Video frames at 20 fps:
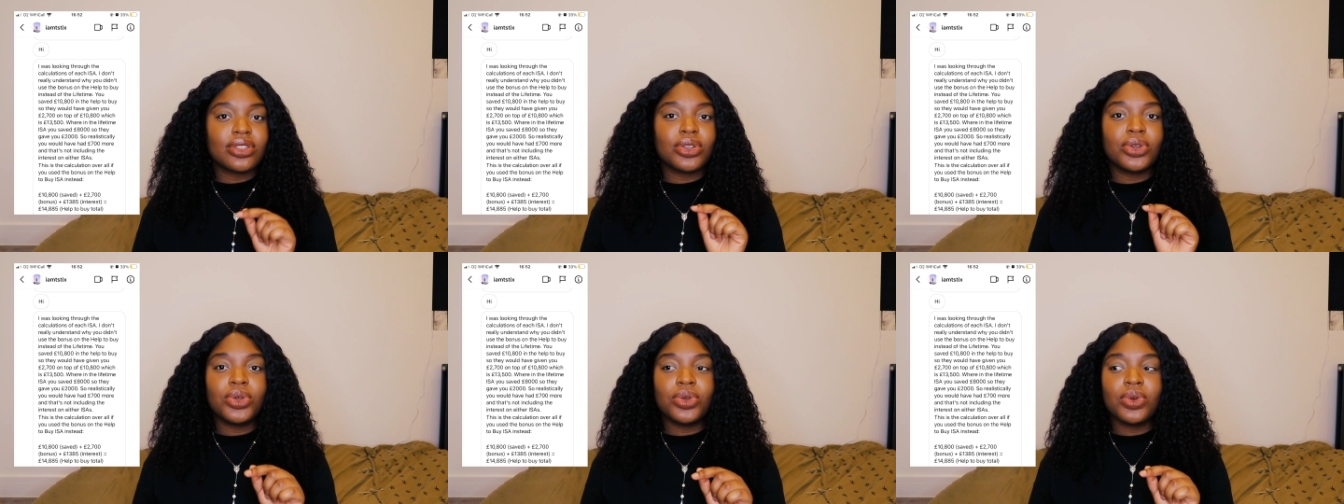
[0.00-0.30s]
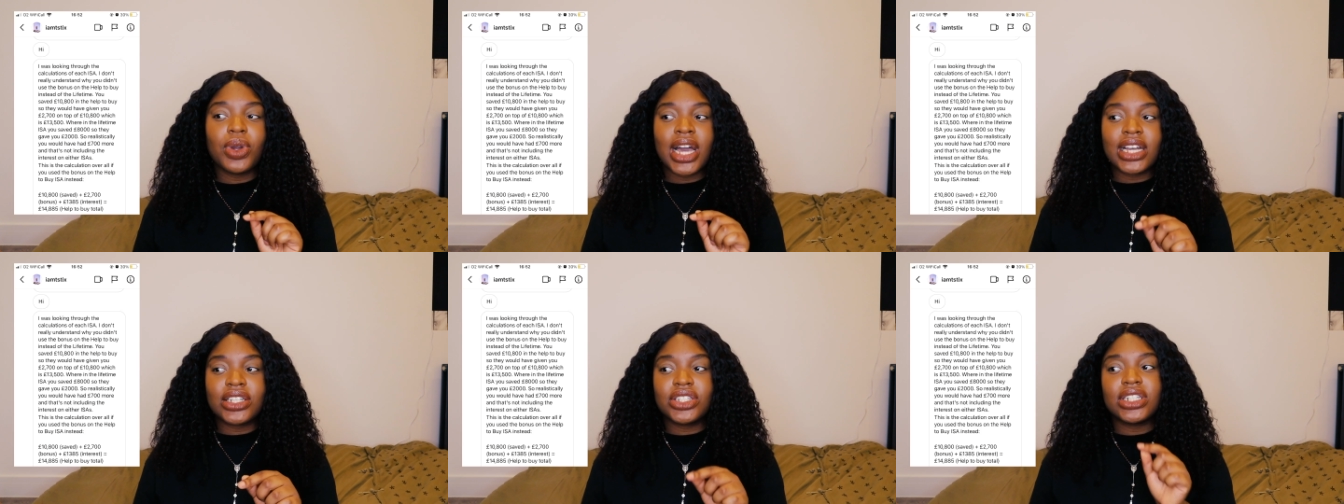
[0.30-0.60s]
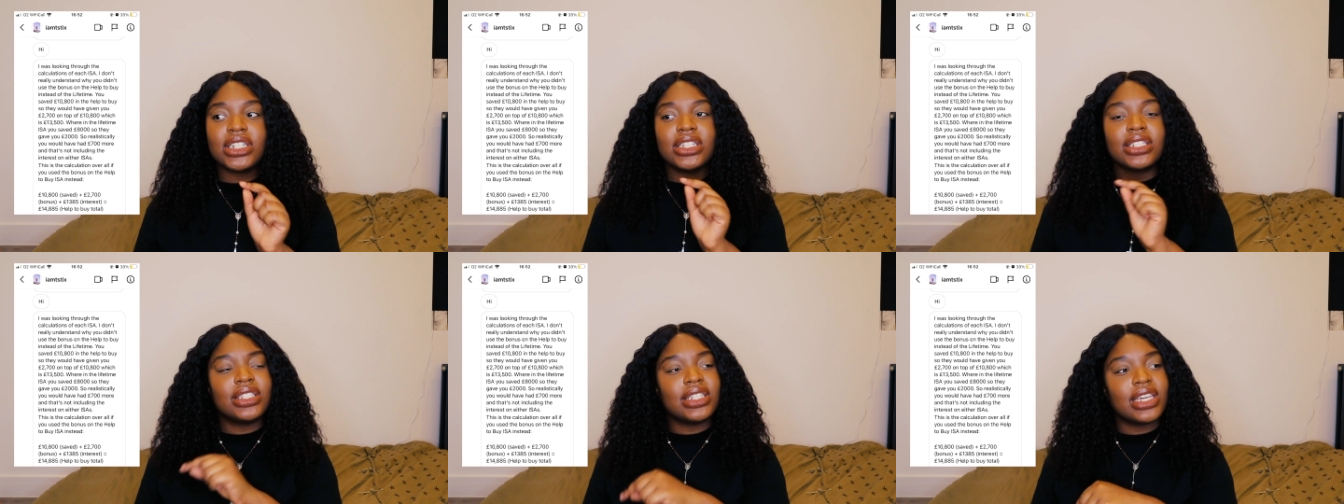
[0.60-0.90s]
who
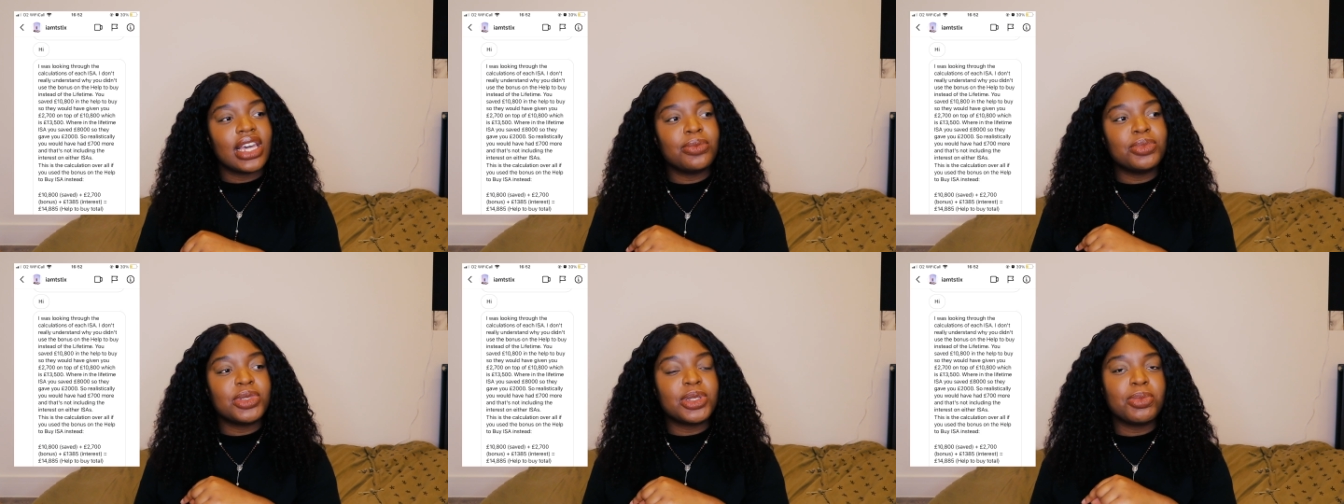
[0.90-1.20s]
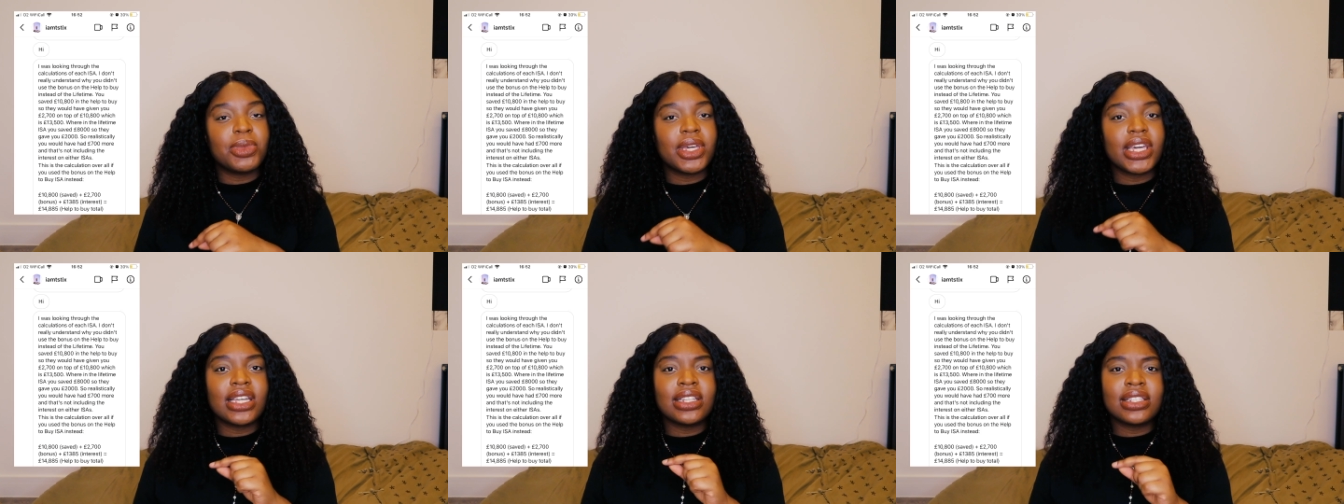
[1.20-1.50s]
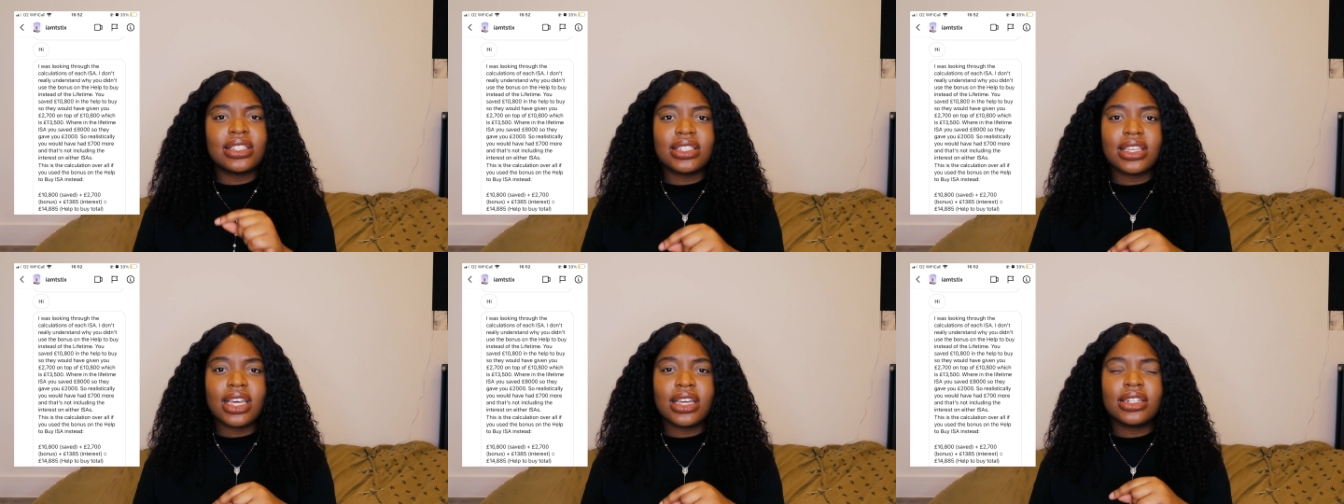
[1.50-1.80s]
actually DM'd me
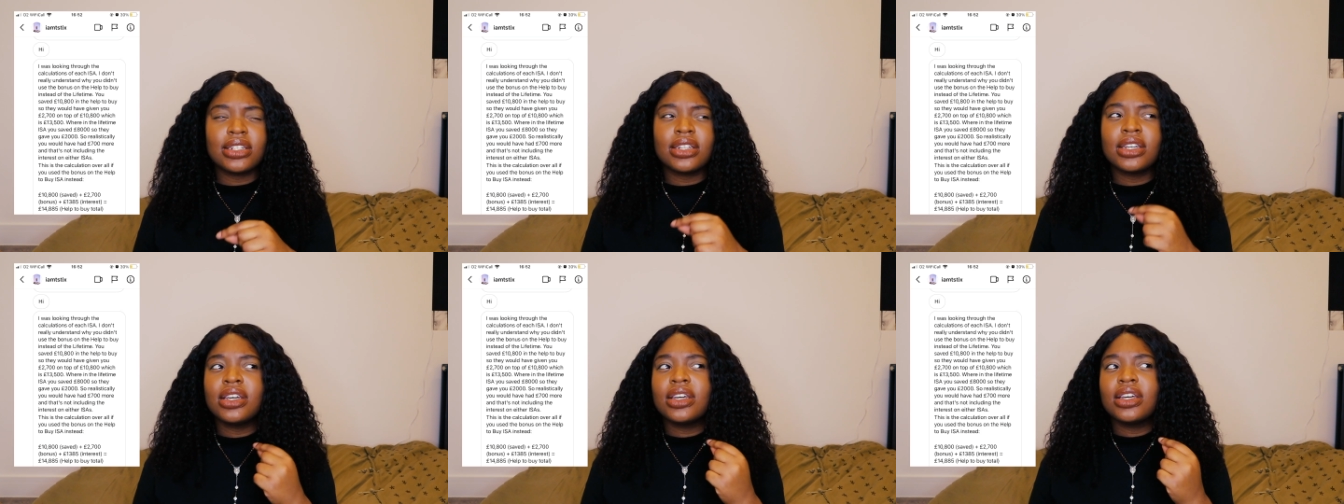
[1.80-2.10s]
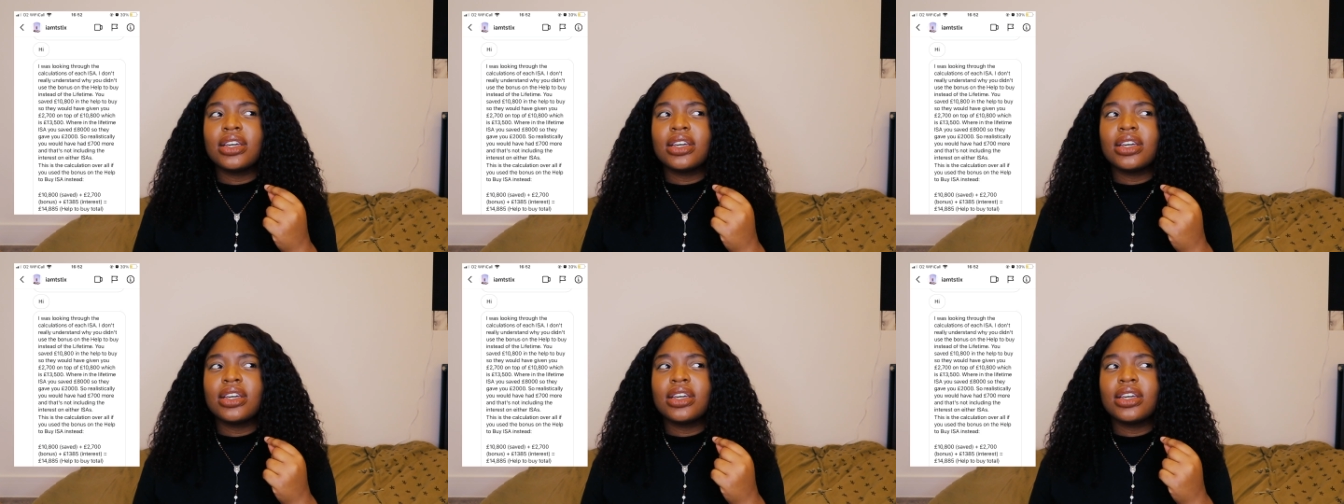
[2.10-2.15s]
and said,